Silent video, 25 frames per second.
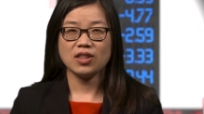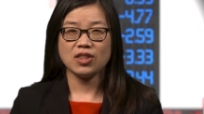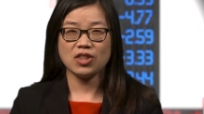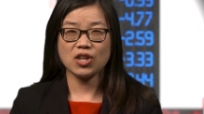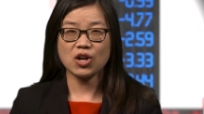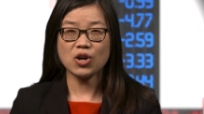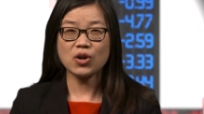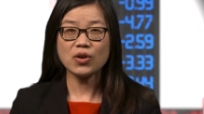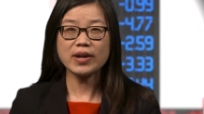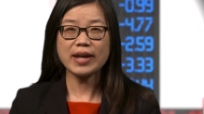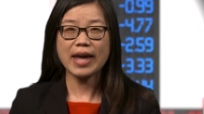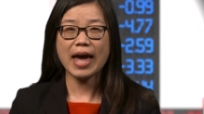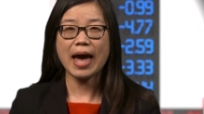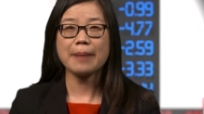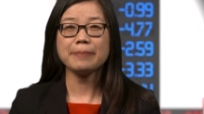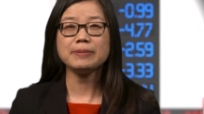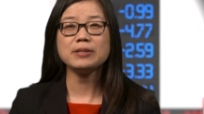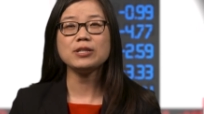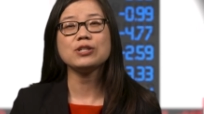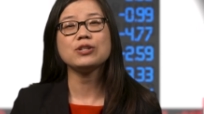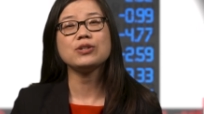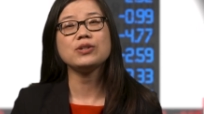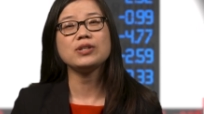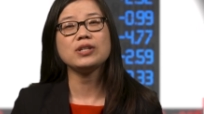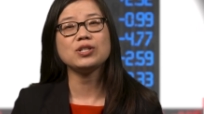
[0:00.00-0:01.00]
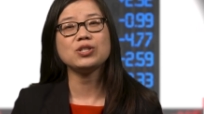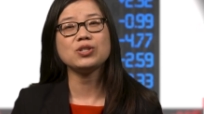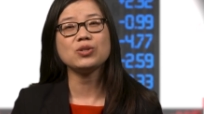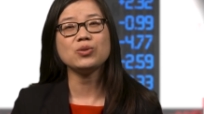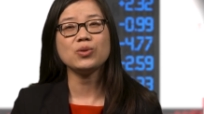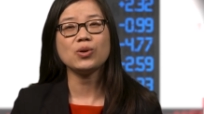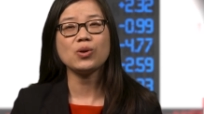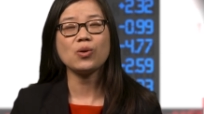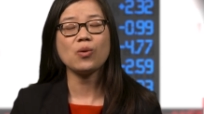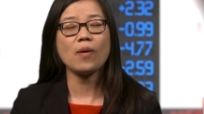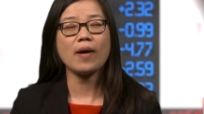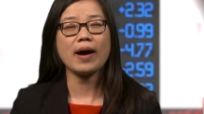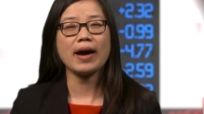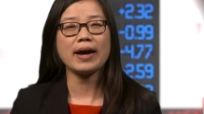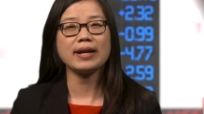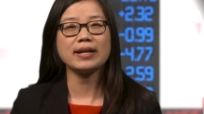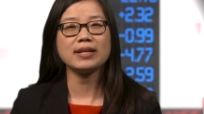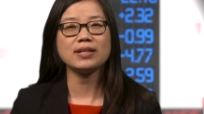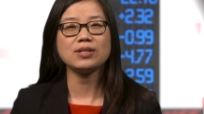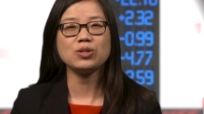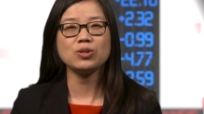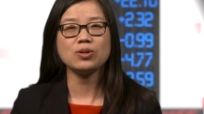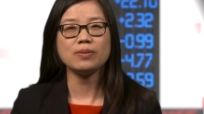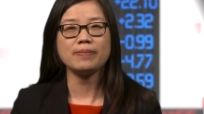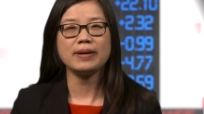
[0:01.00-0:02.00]
No capital is
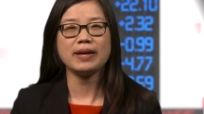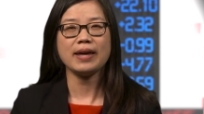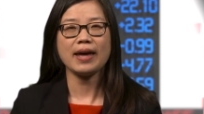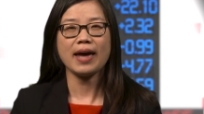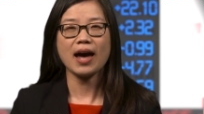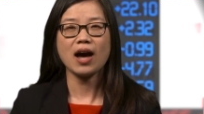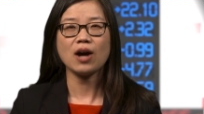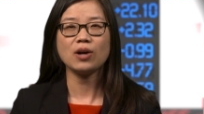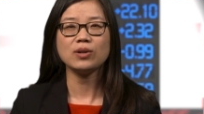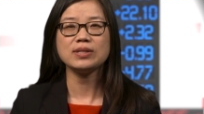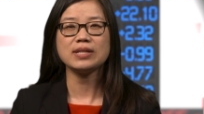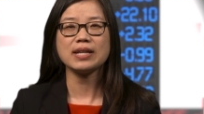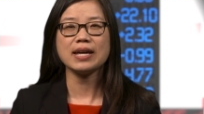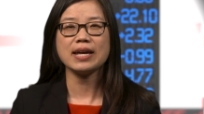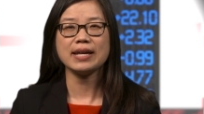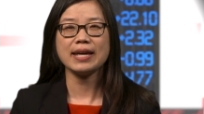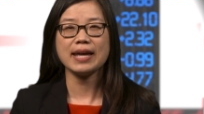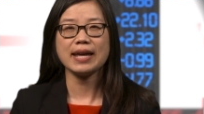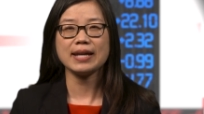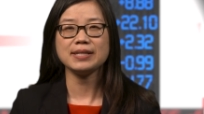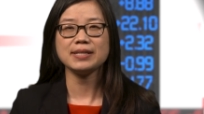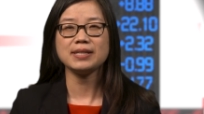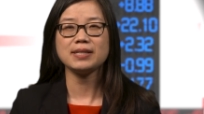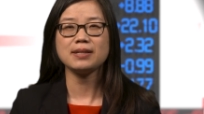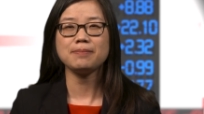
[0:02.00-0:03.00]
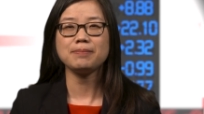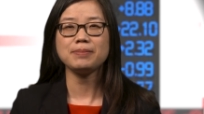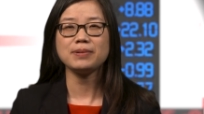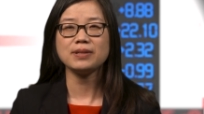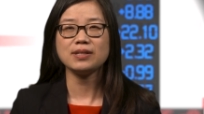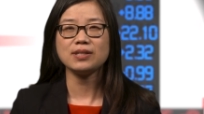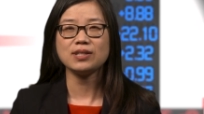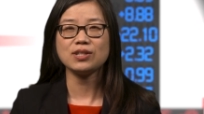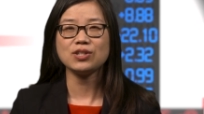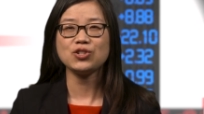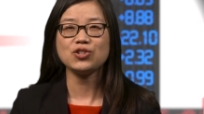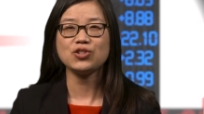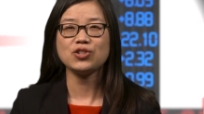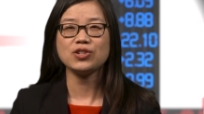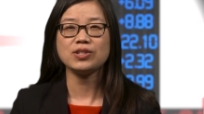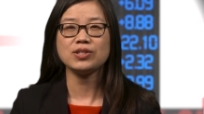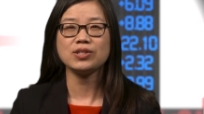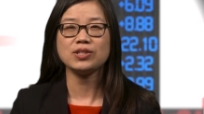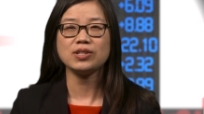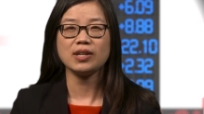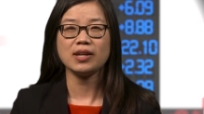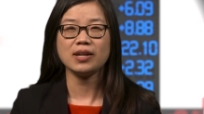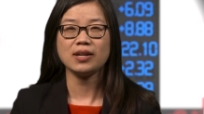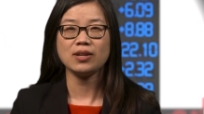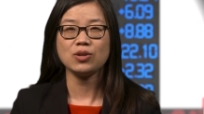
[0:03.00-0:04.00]
required to be held against
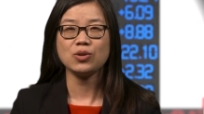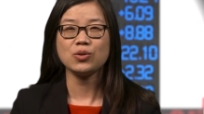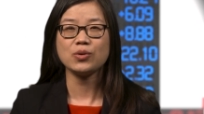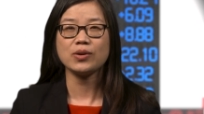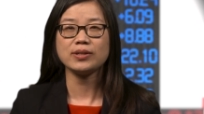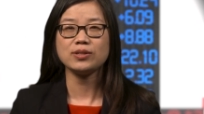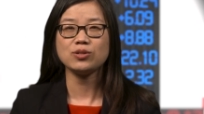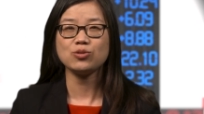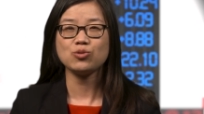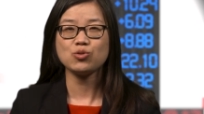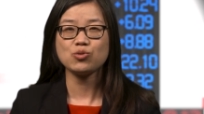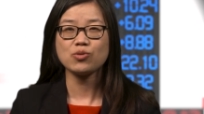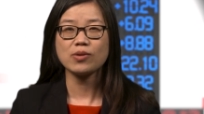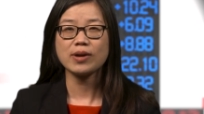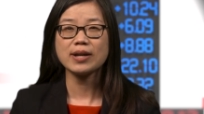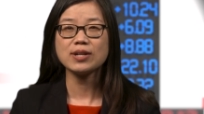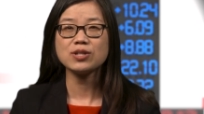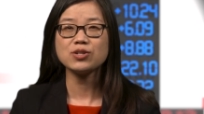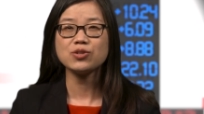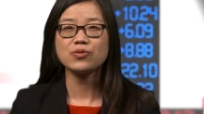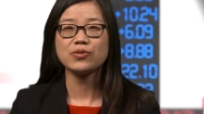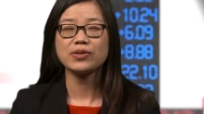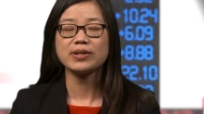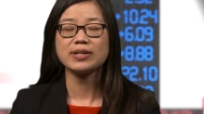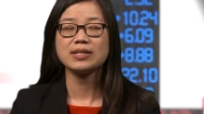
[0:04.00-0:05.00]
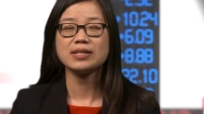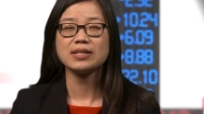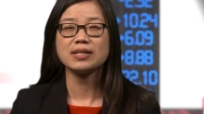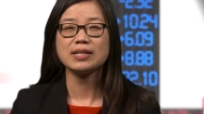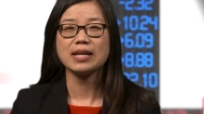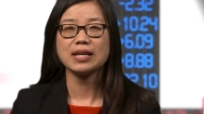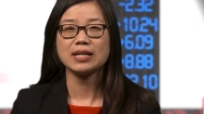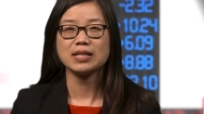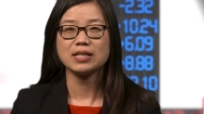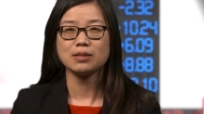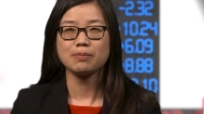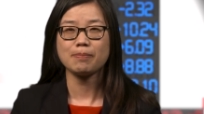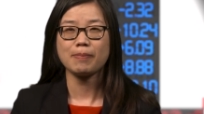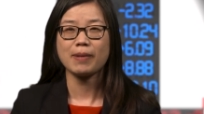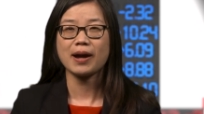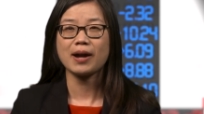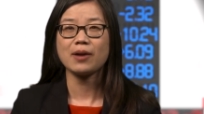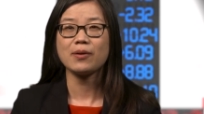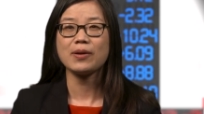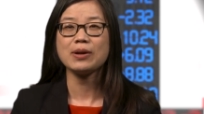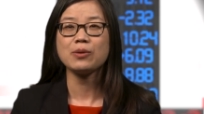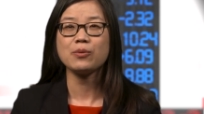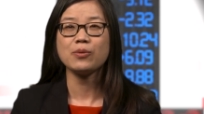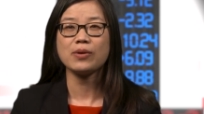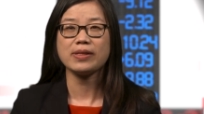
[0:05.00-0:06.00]
positions in US Treasuries
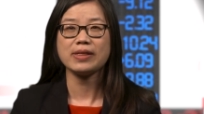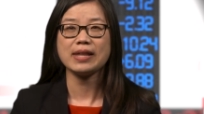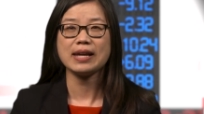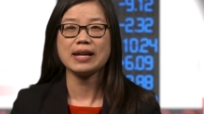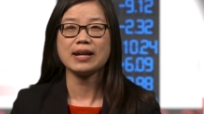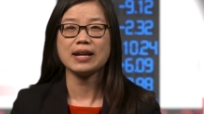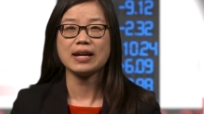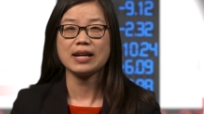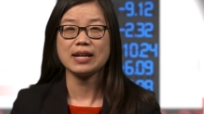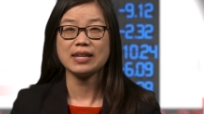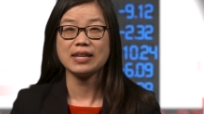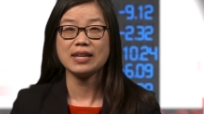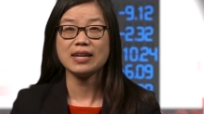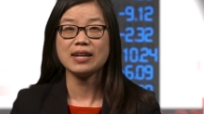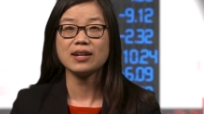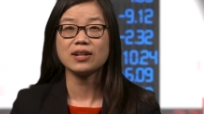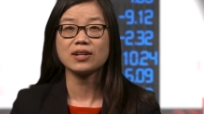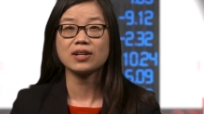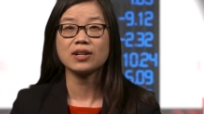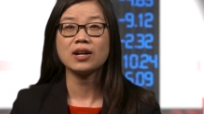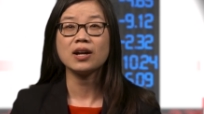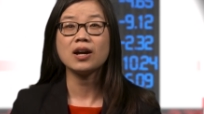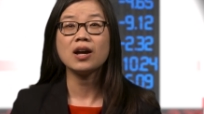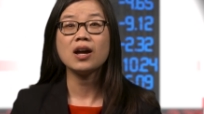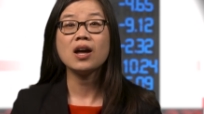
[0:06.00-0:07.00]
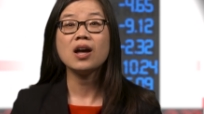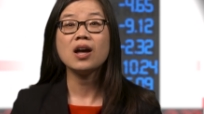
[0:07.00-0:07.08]
expiring within a year,